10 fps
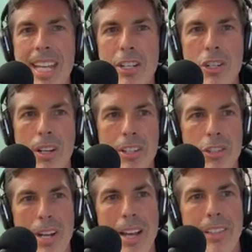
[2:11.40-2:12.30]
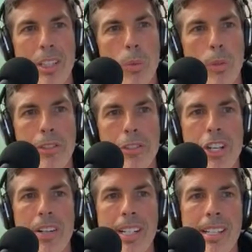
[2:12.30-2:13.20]
Today, Shaun is traveling the world
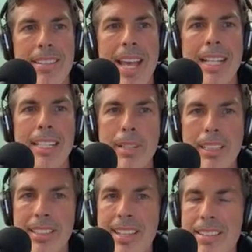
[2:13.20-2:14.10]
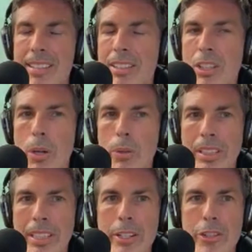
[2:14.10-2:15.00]
sharing his academically tested code
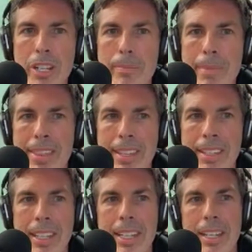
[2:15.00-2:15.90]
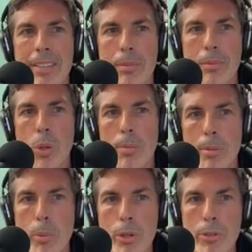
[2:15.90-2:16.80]
leadership method from
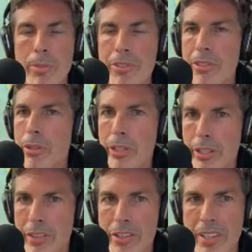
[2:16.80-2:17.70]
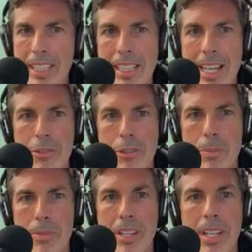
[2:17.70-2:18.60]
corporate boardrooms to university
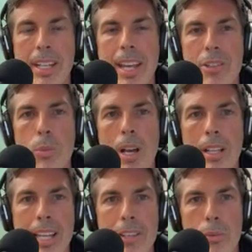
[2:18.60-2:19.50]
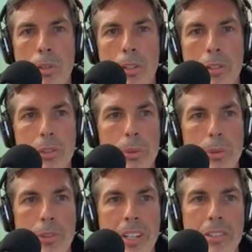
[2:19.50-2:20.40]
classrooms, as well as rural
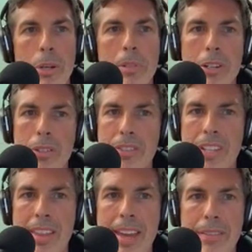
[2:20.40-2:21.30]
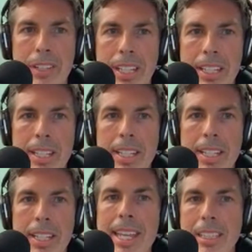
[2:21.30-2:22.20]
schools in his home country of South Africa.
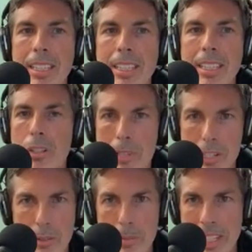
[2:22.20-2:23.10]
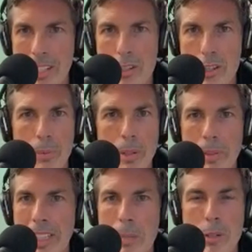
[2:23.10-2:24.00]
Thank you so much for being here, Shaun. We
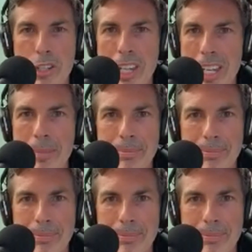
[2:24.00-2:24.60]
really appreciate it.